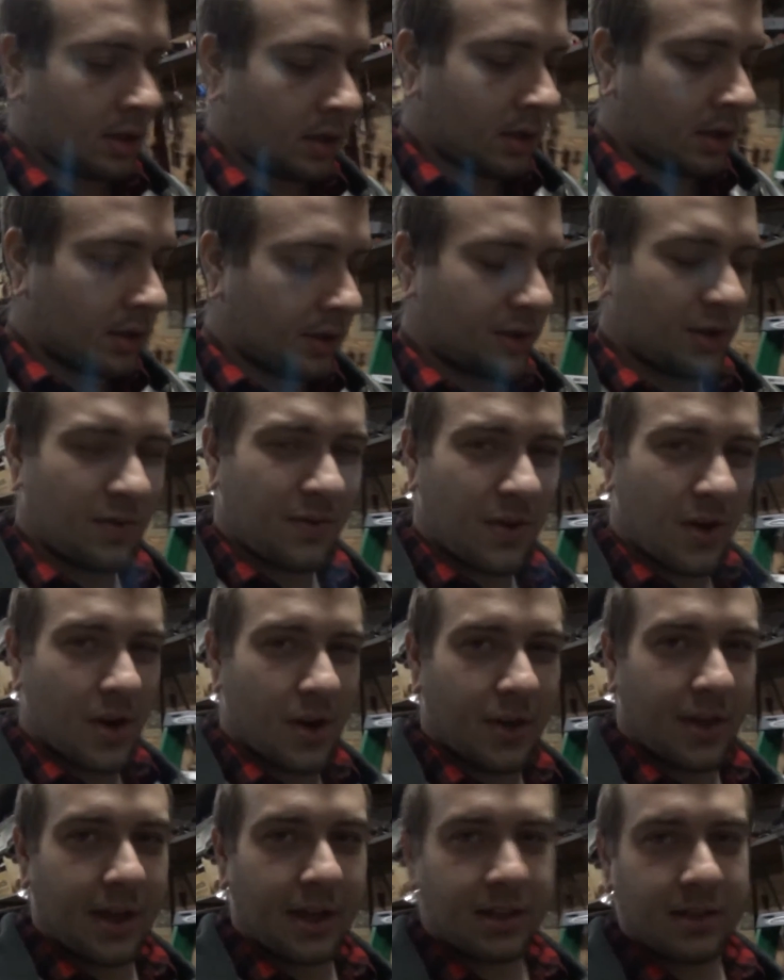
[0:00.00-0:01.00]
so far
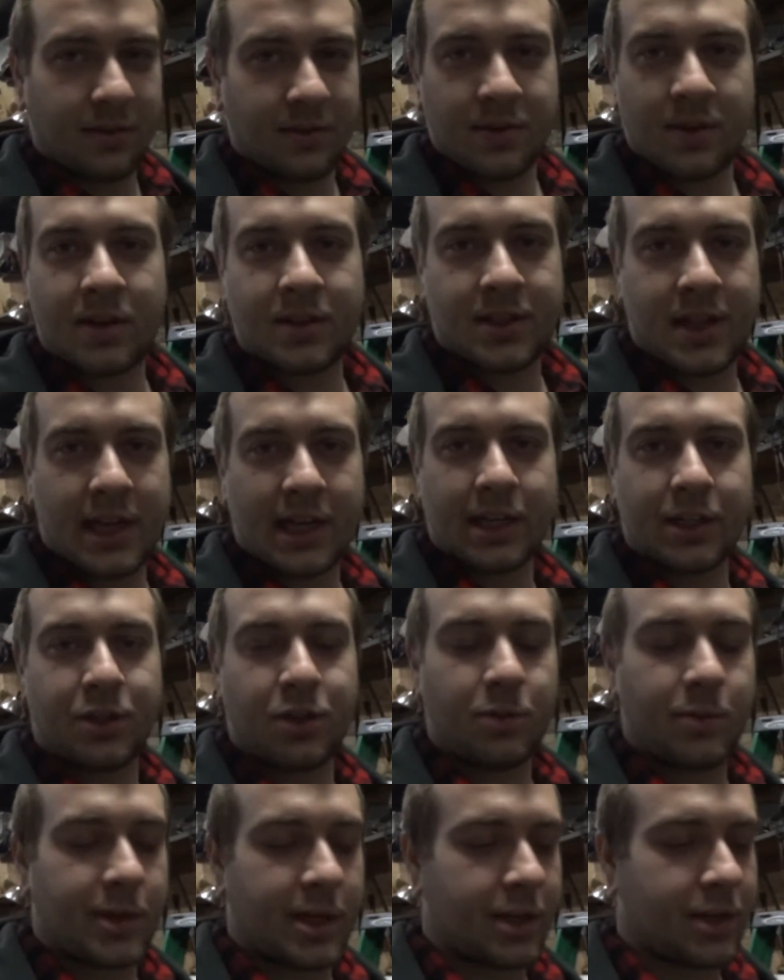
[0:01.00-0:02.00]
things have taken too
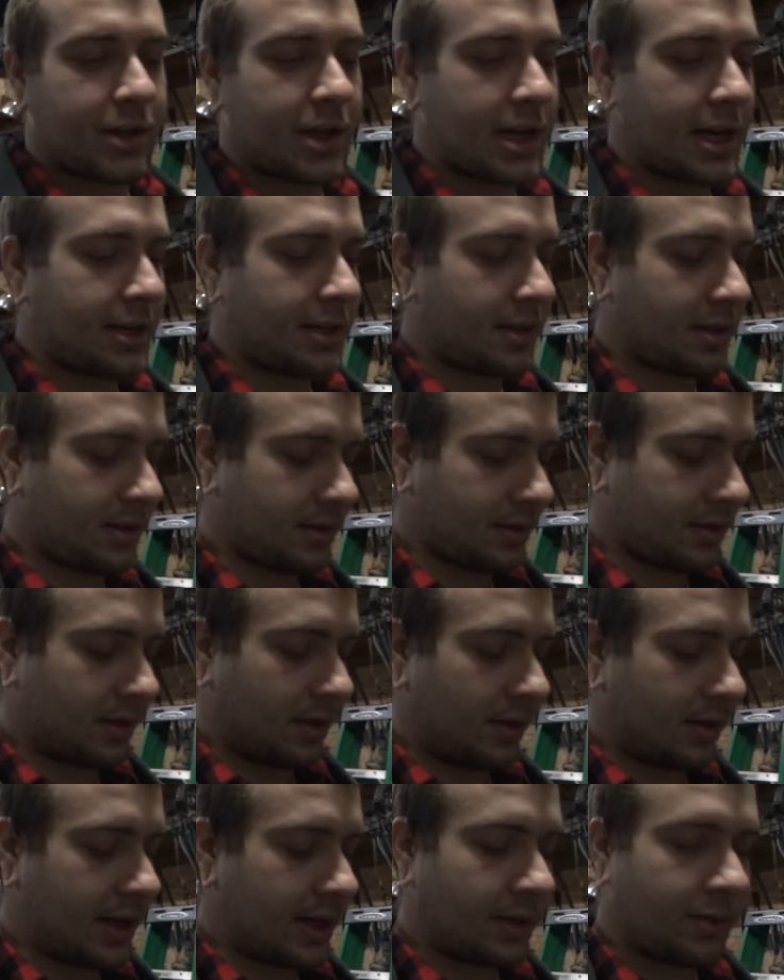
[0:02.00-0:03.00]
many tries, so
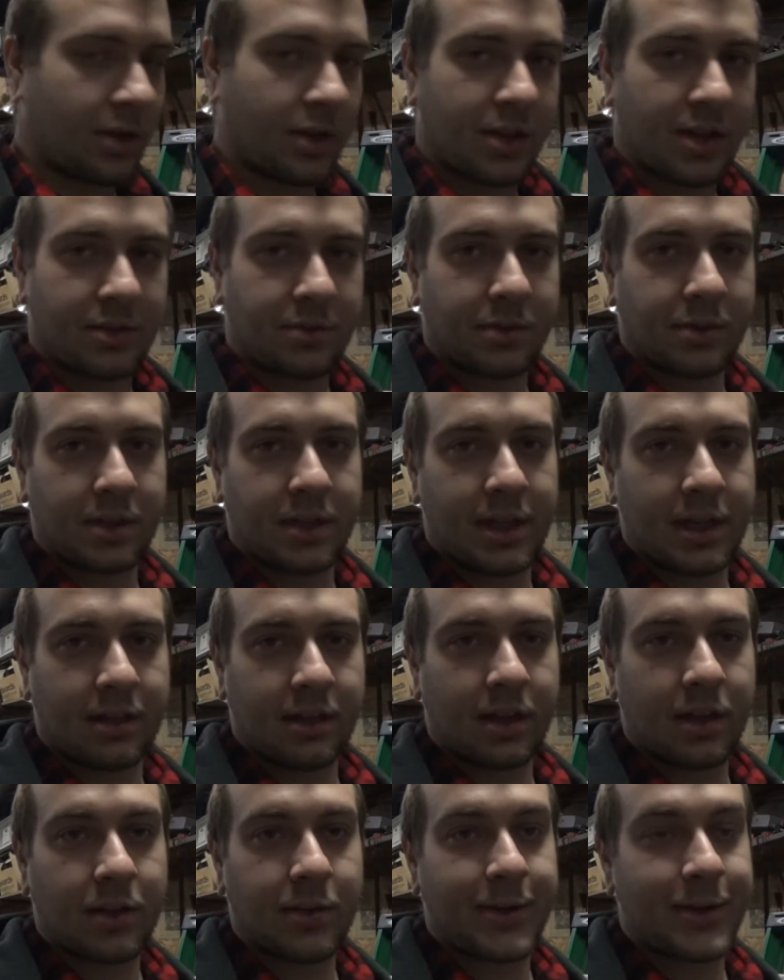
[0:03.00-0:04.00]
I don't want this one to take
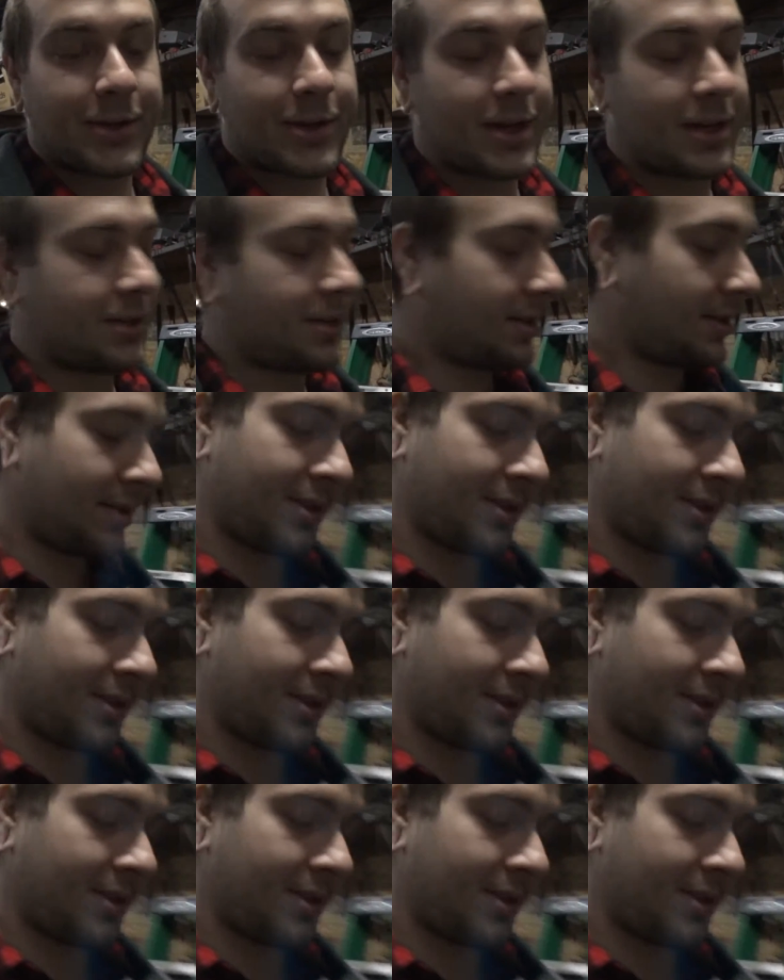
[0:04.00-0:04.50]
like 3 tries.